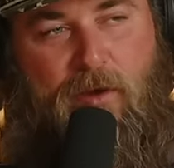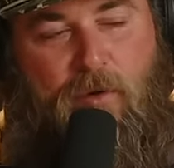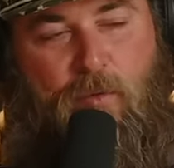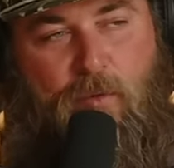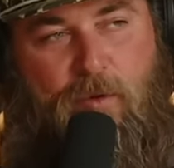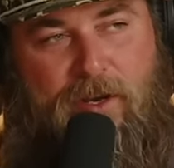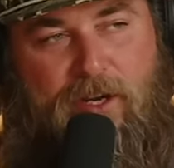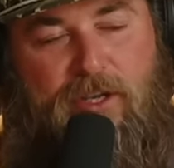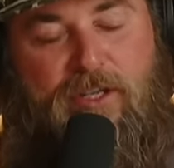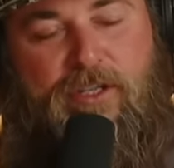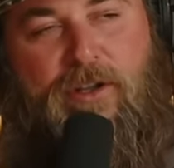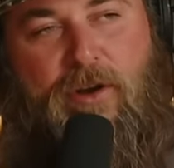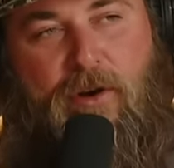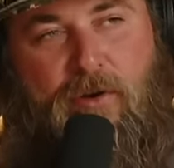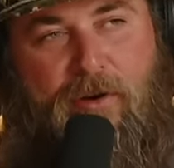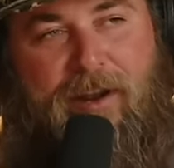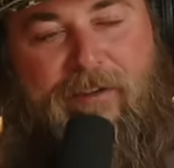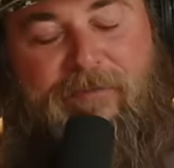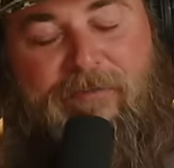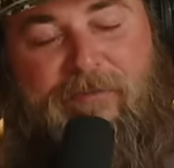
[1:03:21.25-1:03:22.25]
We just
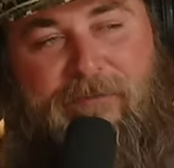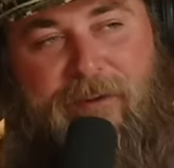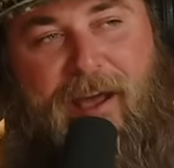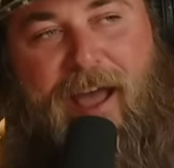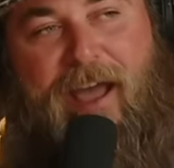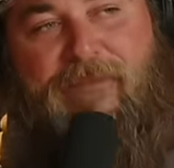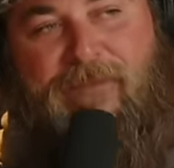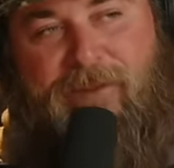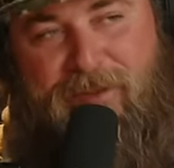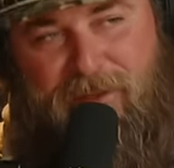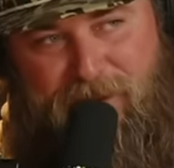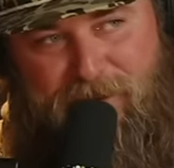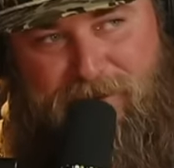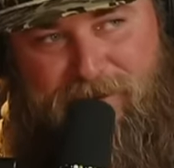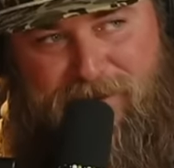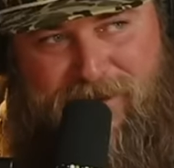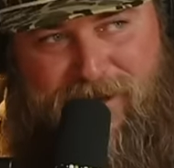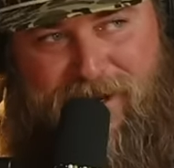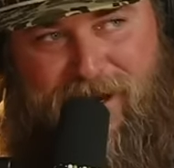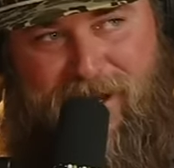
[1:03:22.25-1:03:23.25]
caught in five and two
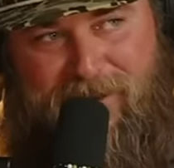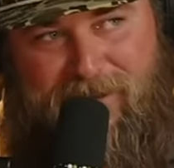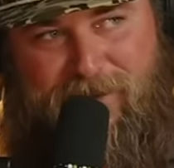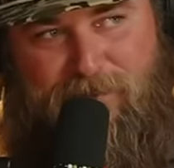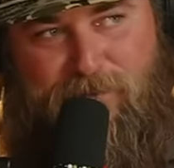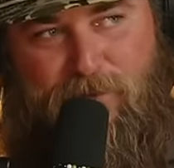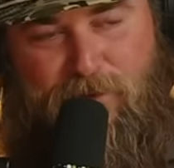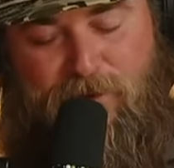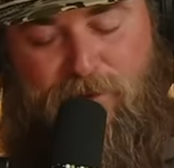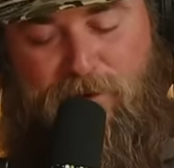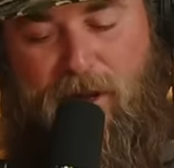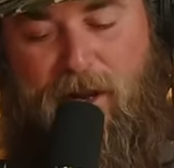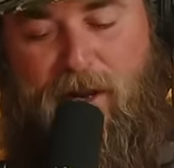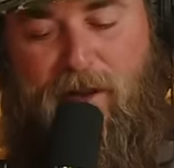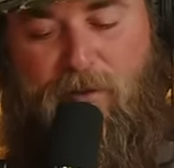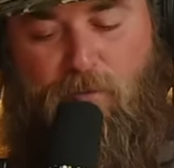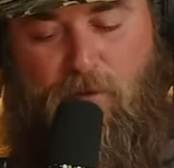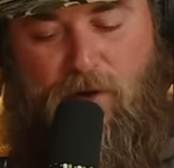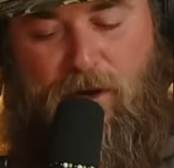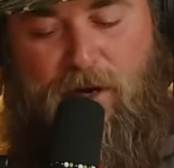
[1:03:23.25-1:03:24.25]
stands, and we're
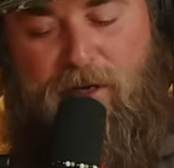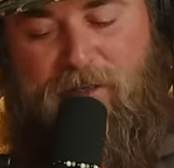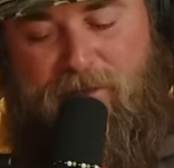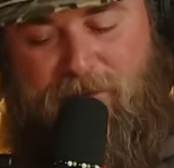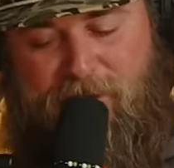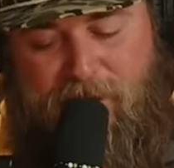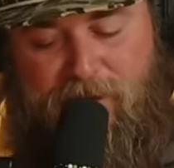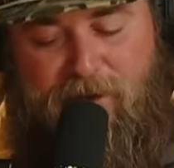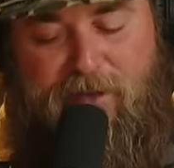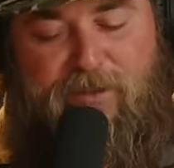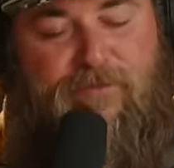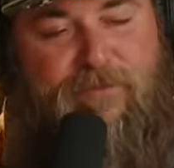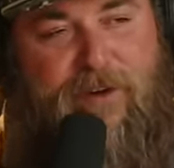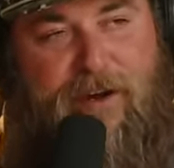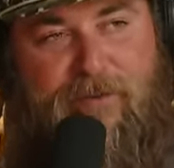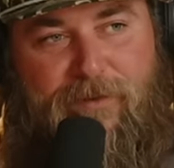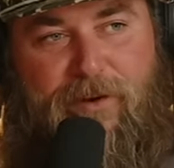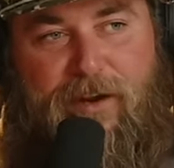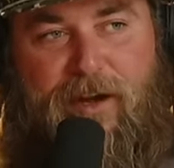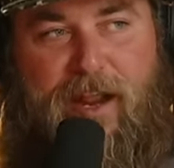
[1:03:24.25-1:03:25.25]
like, we're gonna stay on this
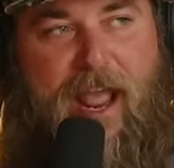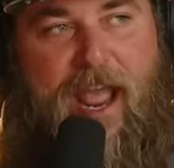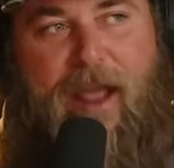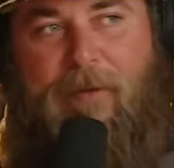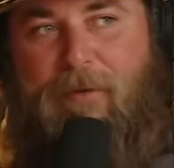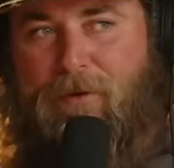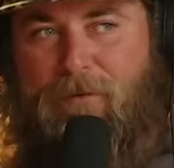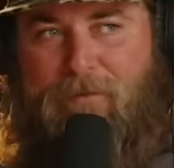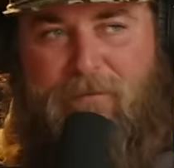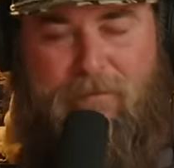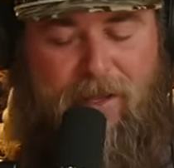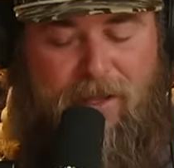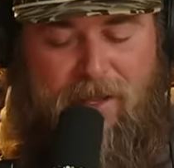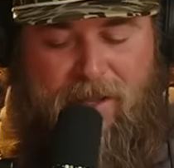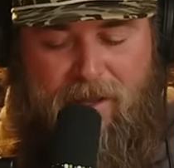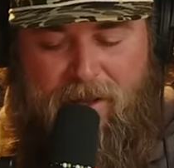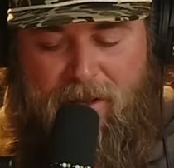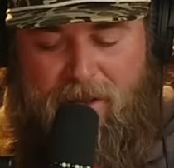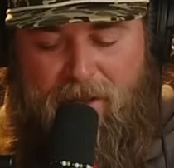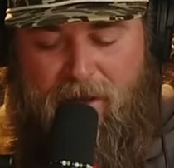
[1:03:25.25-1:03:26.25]
river and hammer them.
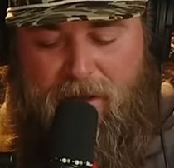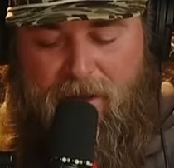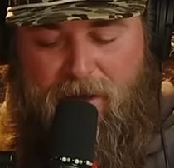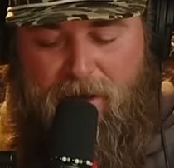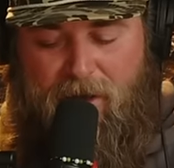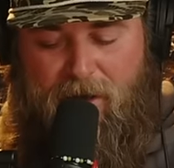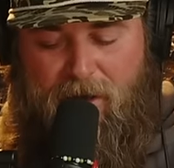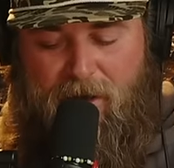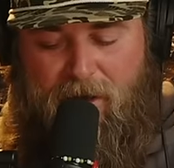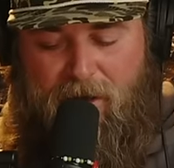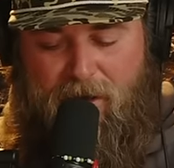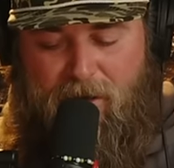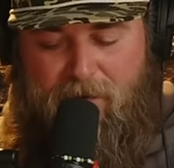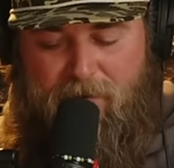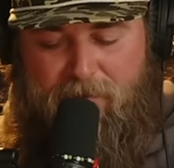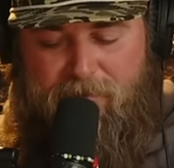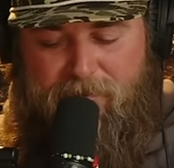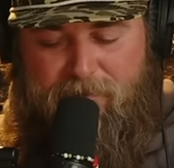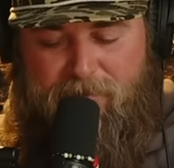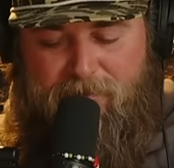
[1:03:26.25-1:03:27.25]
Uh,
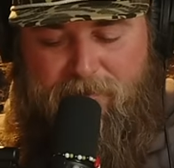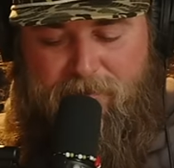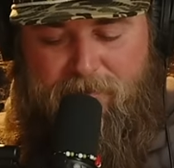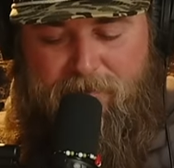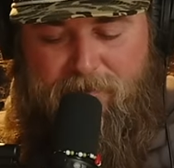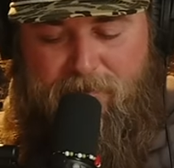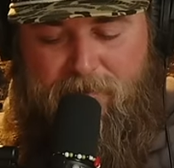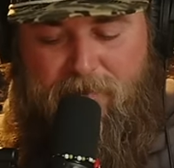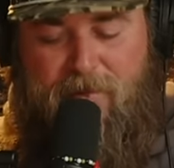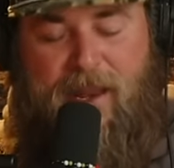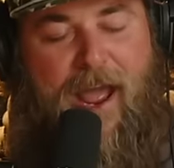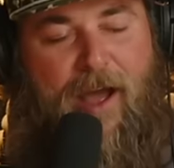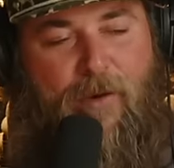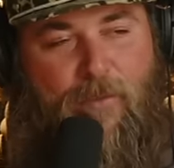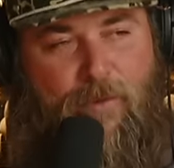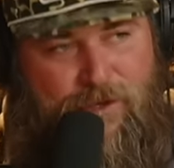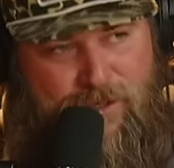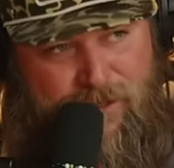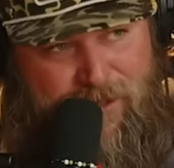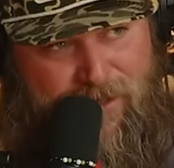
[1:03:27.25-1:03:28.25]
now
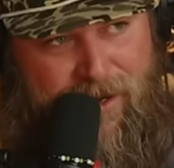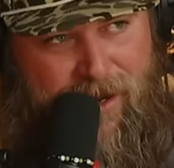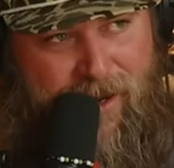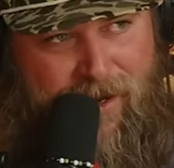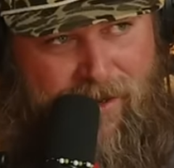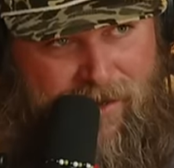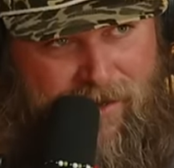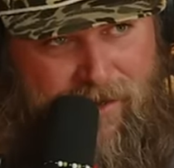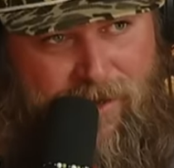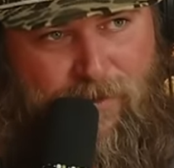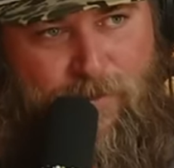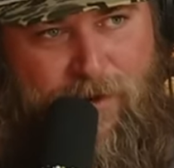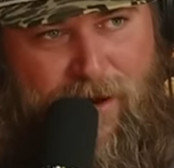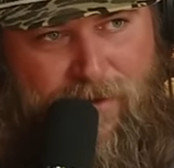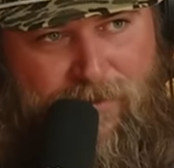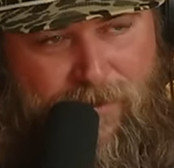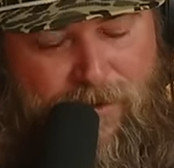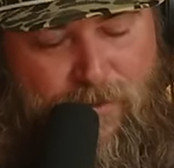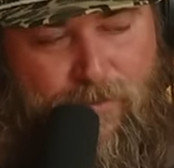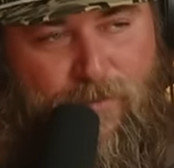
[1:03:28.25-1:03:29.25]
we're stuck in the
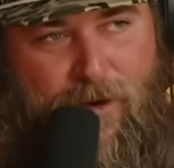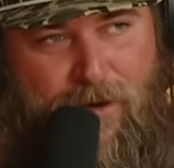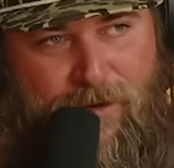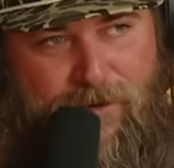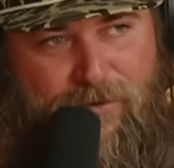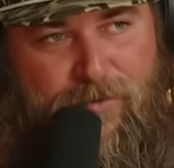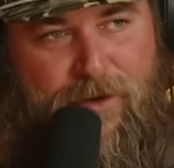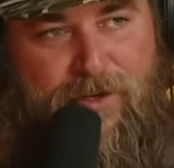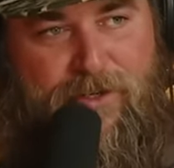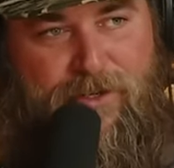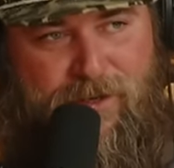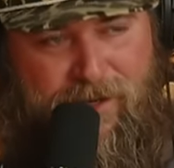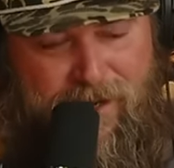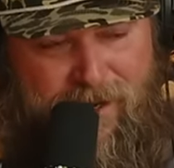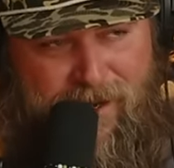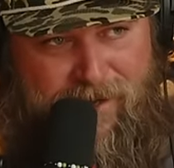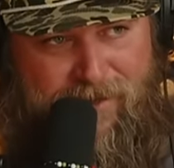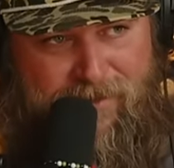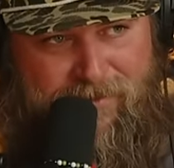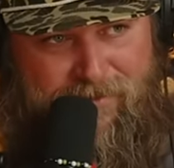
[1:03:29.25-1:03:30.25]
river and water's rushing
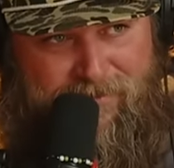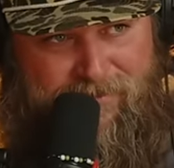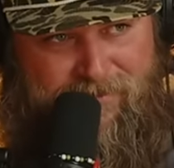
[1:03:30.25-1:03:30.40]
in.